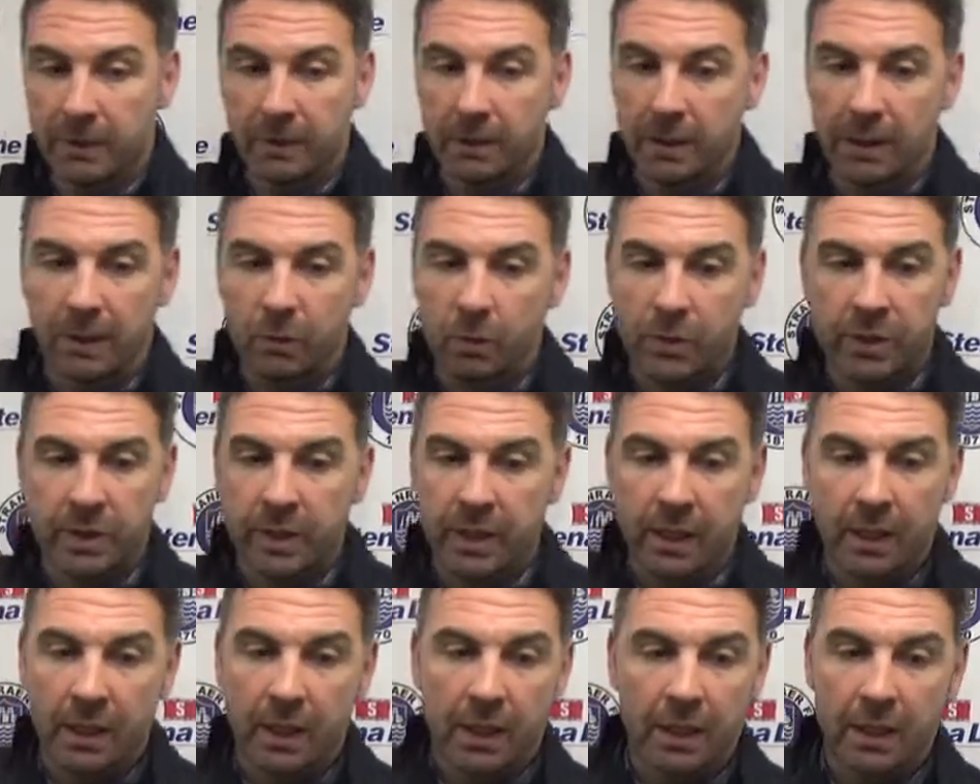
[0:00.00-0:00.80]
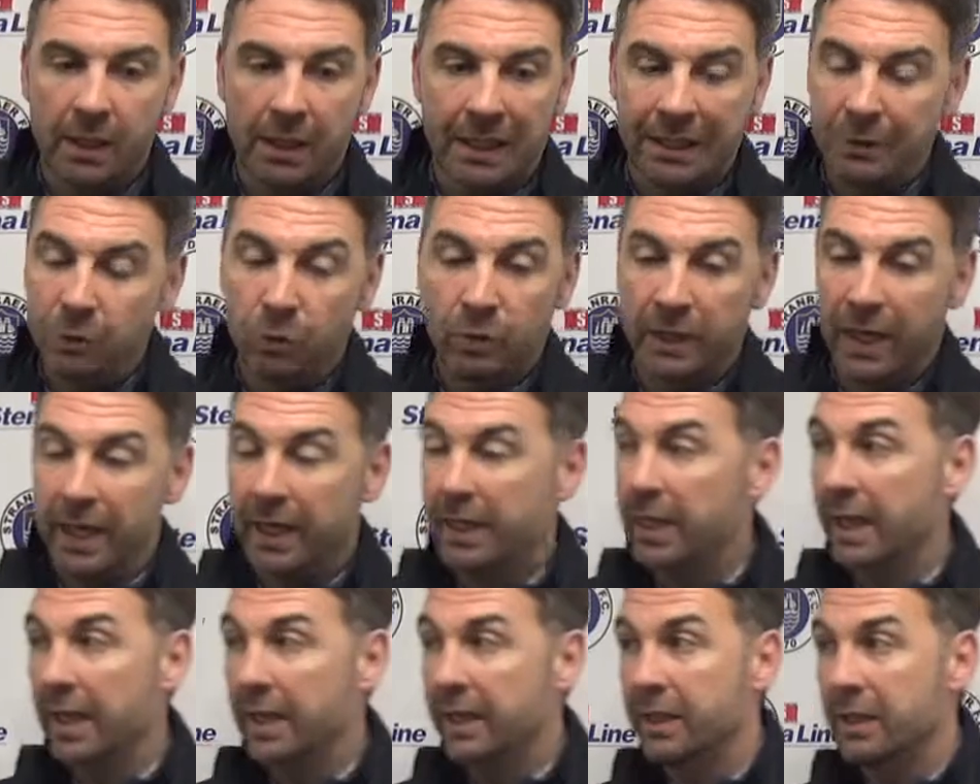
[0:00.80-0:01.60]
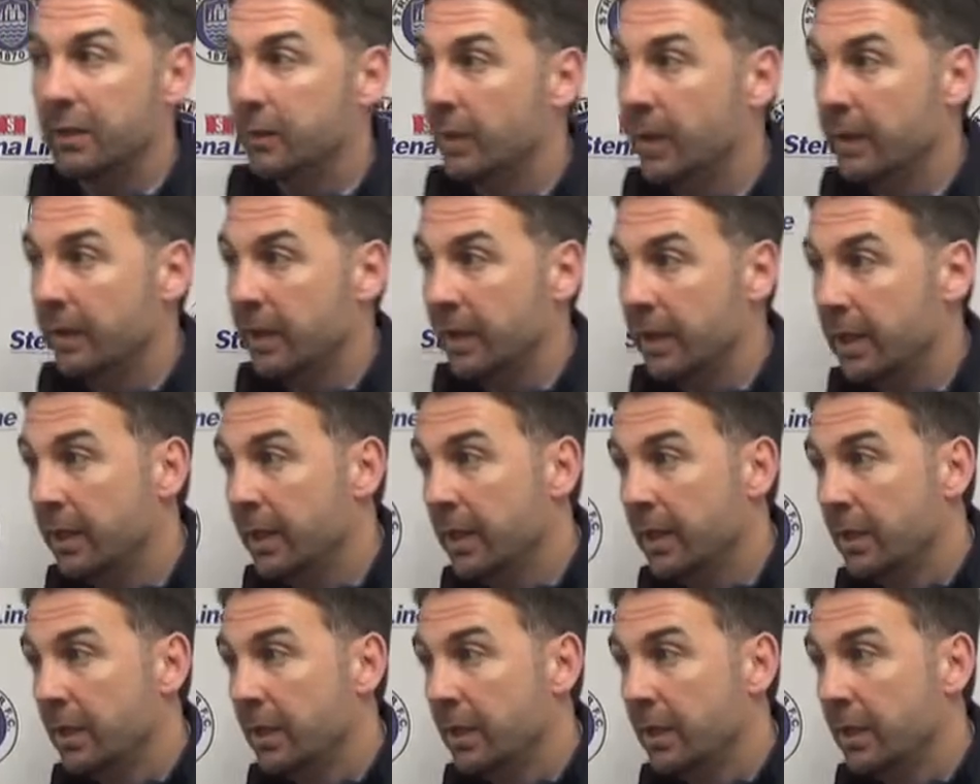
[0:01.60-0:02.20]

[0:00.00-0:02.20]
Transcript: I don't get carried away with,